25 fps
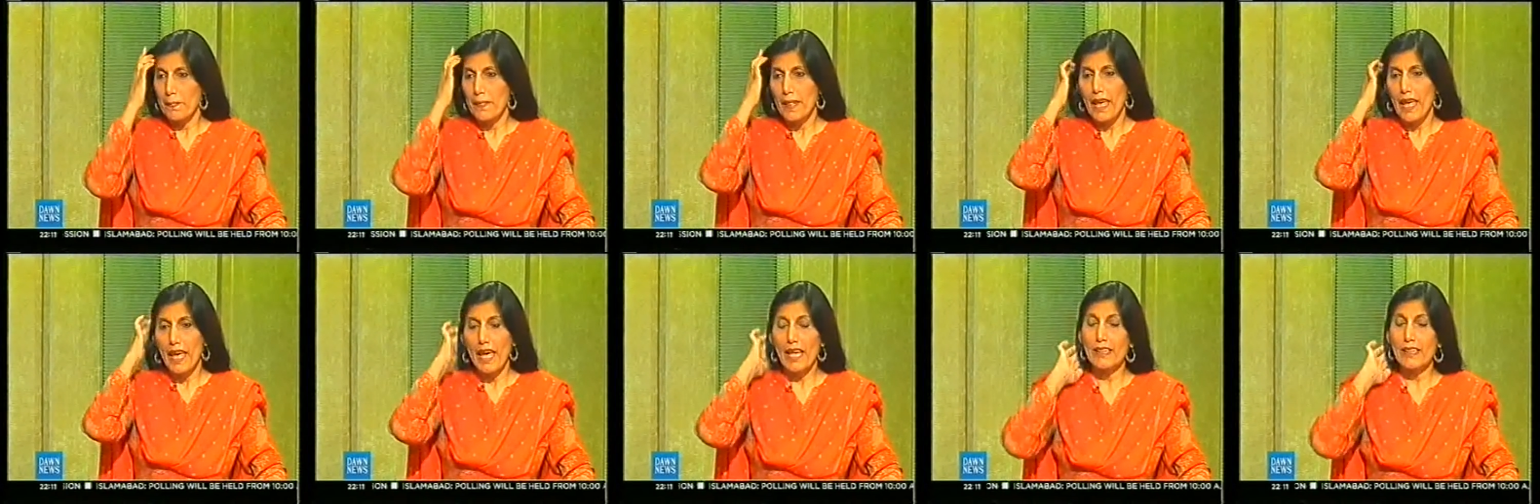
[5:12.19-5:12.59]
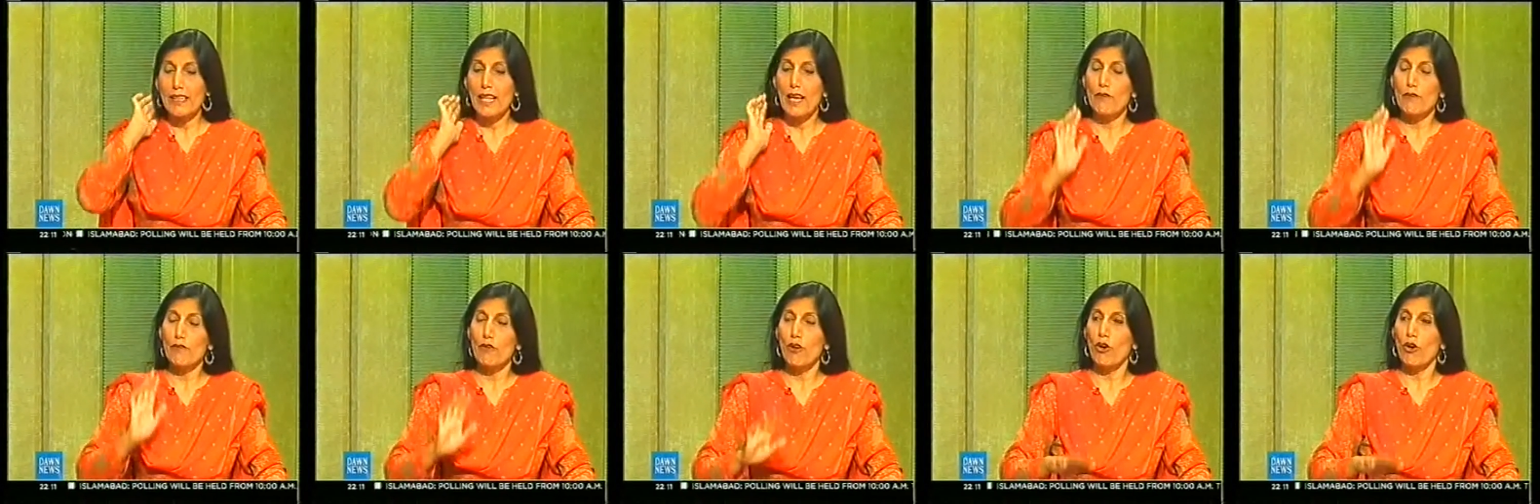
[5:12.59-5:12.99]
And
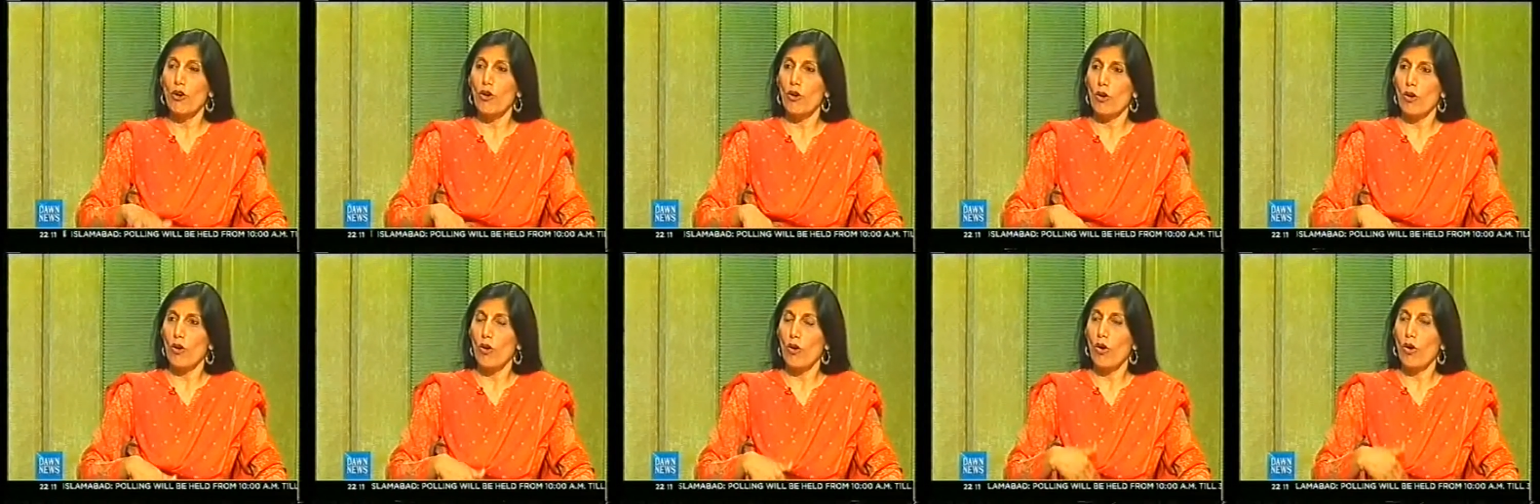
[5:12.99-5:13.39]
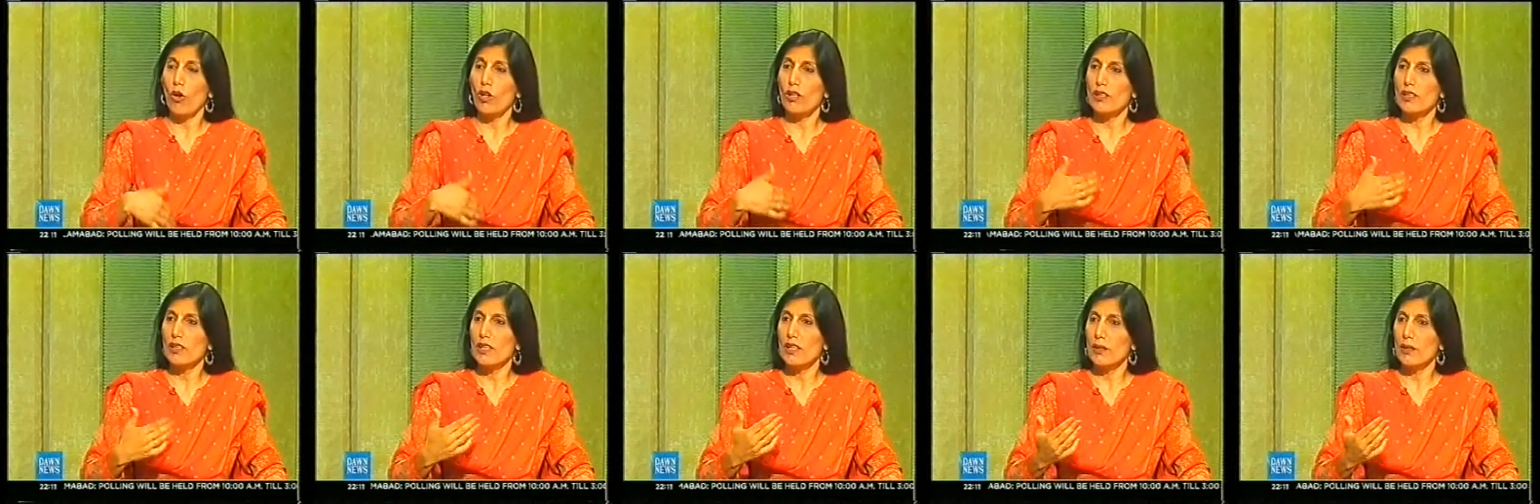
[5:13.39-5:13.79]
therefore, all
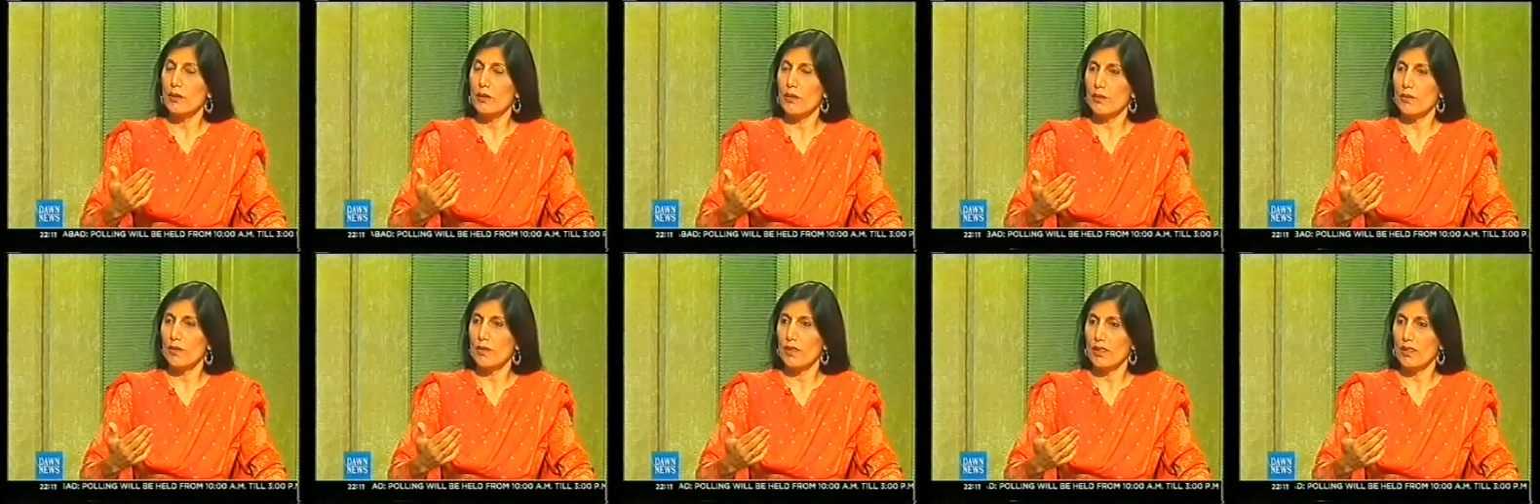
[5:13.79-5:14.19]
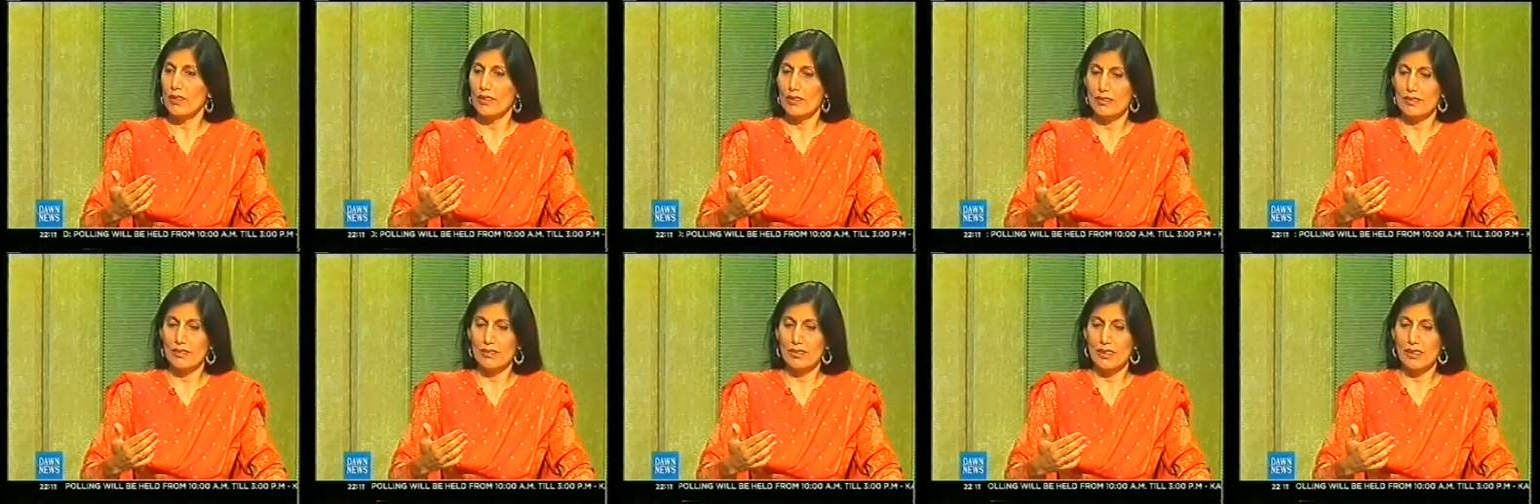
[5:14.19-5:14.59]

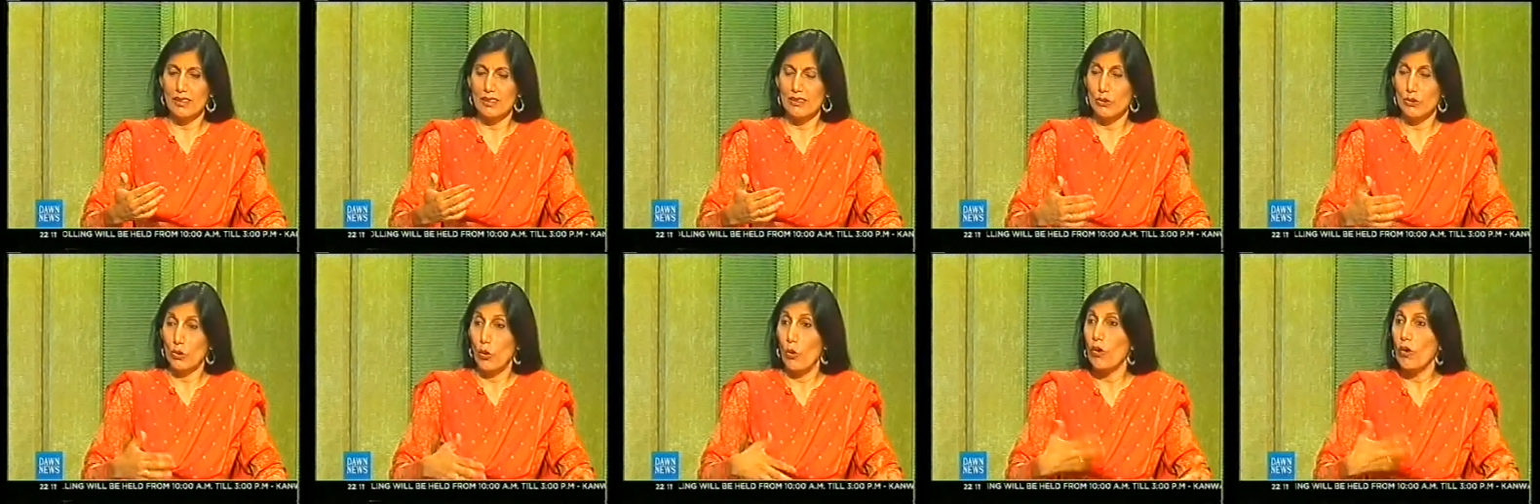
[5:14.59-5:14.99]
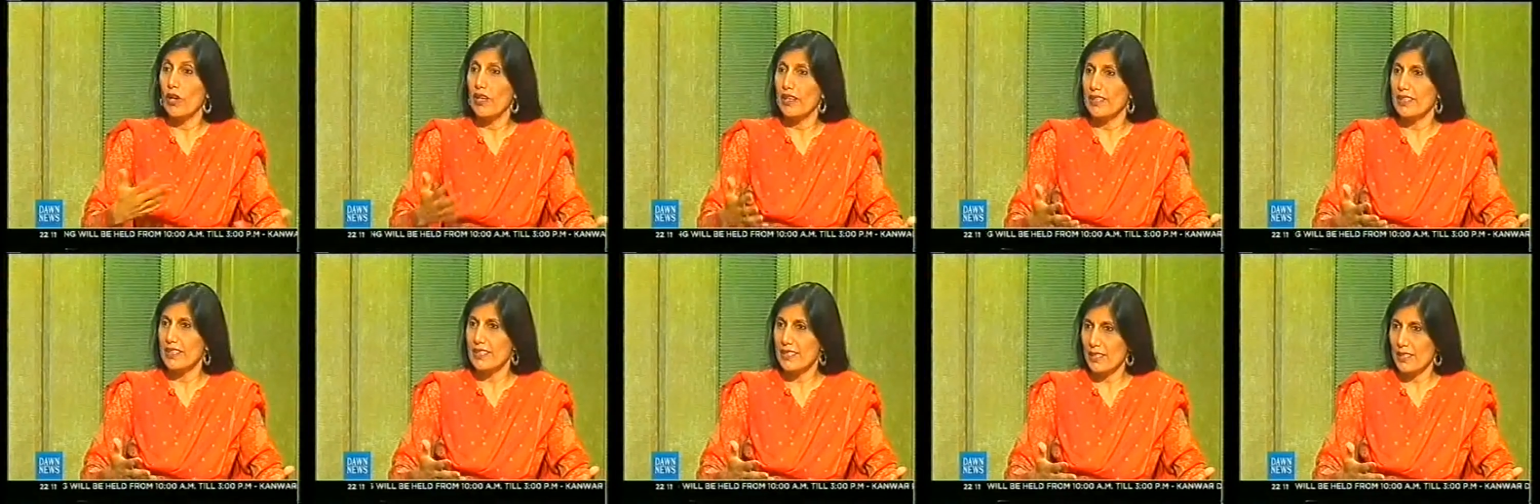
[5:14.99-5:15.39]
the
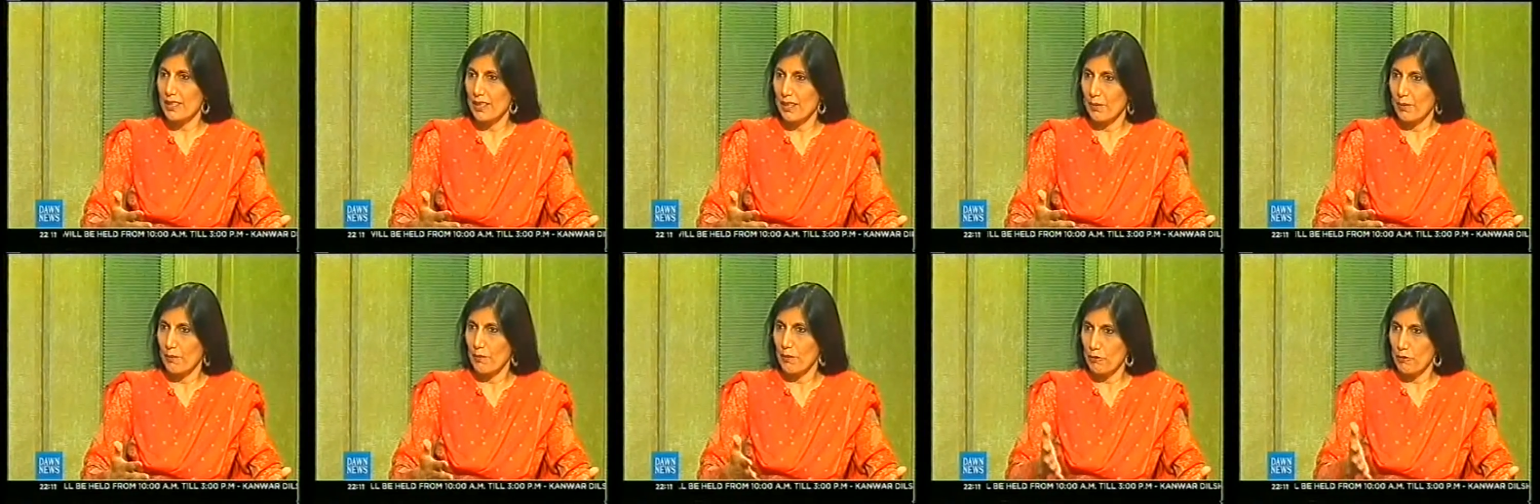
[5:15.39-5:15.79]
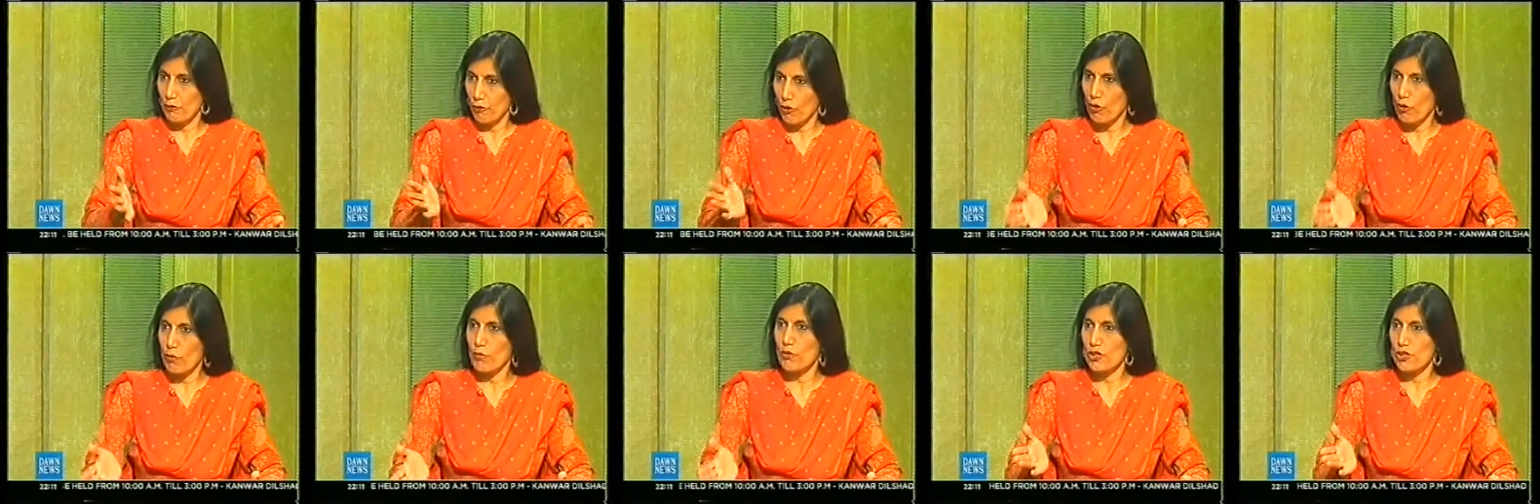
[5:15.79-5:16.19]
noise before
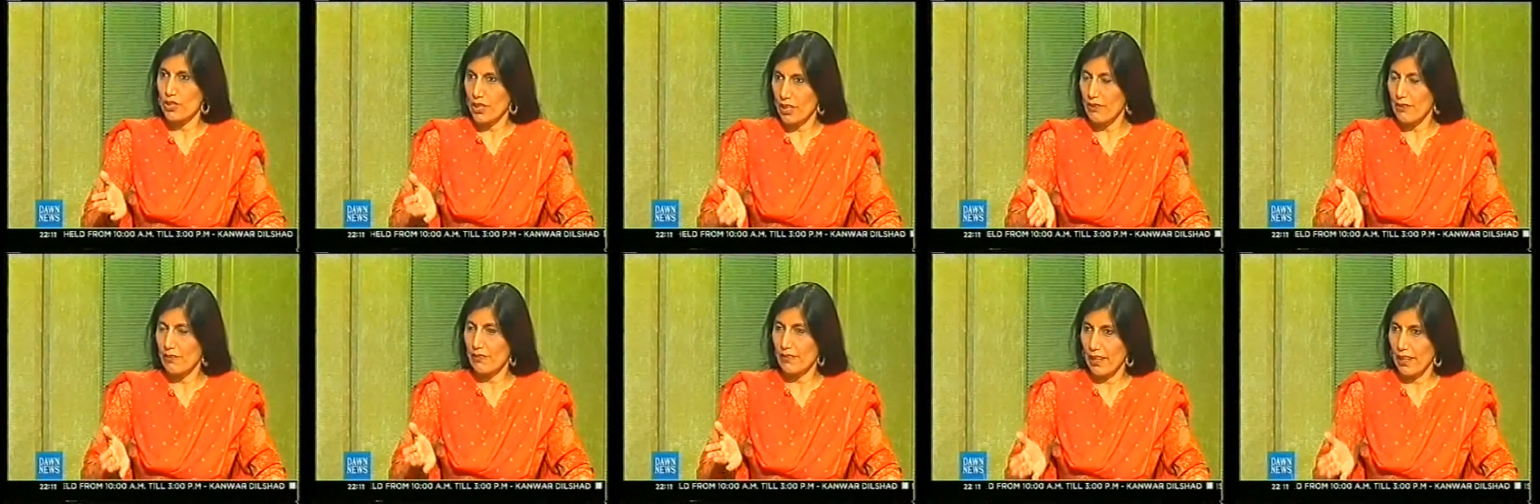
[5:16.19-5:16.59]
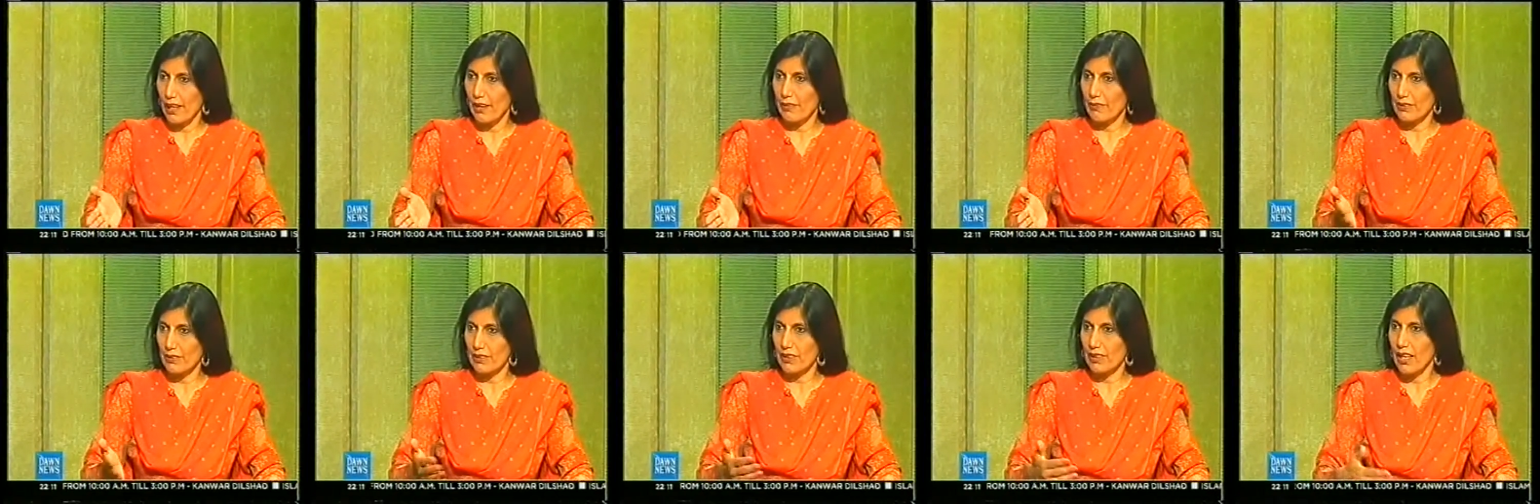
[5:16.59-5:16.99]
Musharraf
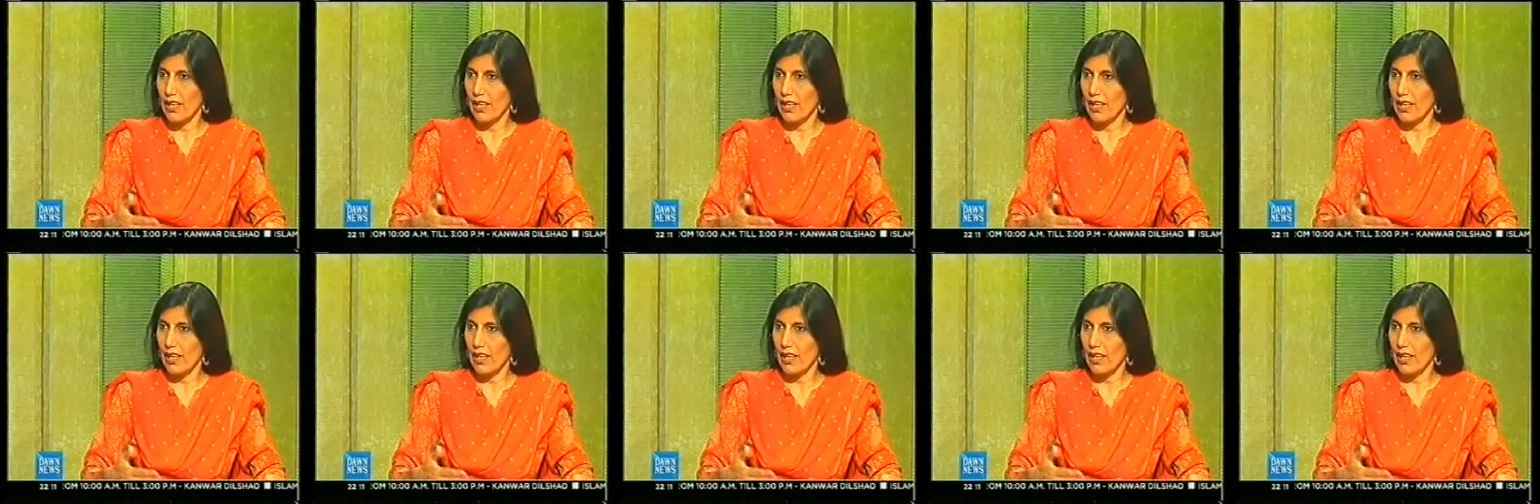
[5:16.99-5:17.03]
left